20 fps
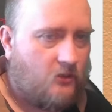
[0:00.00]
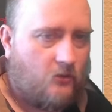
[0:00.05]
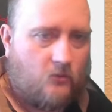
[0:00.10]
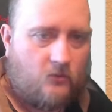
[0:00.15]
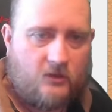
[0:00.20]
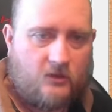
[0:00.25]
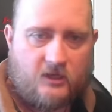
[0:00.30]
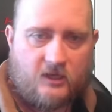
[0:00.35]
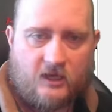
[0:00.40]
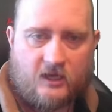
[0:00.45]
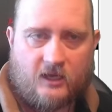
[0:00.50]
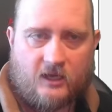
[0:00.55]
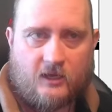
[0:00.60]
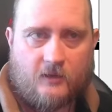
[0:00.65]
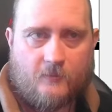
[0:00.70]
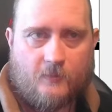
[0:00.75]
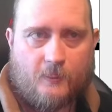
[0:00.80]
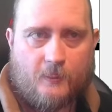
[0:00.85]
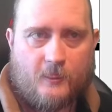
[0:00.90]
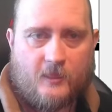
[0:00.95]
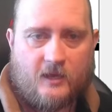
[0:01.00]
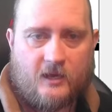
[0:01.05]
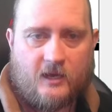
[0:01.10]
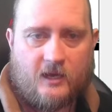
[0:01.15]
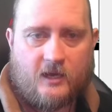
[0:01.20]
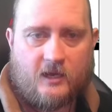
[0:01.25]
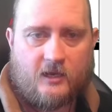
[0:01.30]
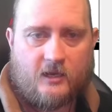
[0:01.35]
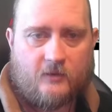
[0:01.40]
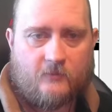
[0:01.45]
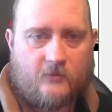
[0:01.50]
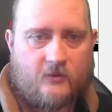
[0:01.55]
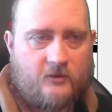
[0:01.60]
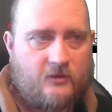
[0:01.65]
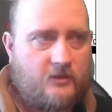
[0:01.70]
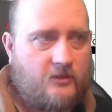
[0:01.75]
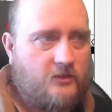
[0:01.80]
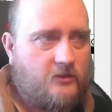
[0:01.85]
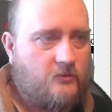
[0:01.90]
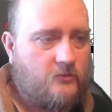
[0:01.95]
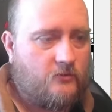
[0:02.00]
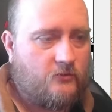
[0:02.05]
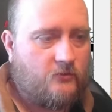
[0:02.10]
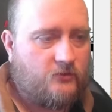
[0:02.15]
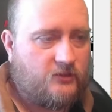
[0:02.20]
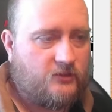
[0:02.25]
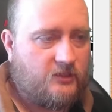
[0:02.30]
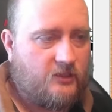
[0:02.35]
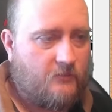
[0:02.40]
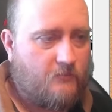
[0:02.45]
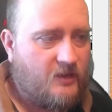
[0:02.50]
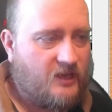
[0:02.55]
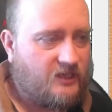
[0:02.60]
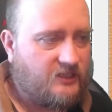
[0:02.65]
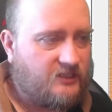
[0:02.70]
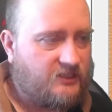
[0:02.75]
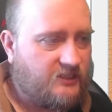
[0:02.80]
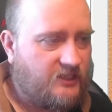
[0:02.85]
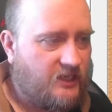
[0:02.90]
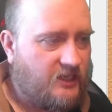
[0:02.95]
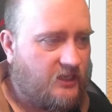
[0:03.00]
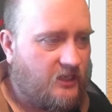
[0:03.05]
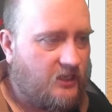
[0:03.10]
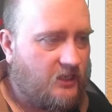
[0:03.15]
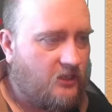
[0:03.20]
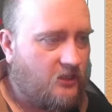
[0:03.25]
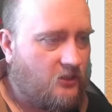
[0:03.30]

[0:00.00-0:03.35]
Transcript: Okay, and I'm gonna use the basic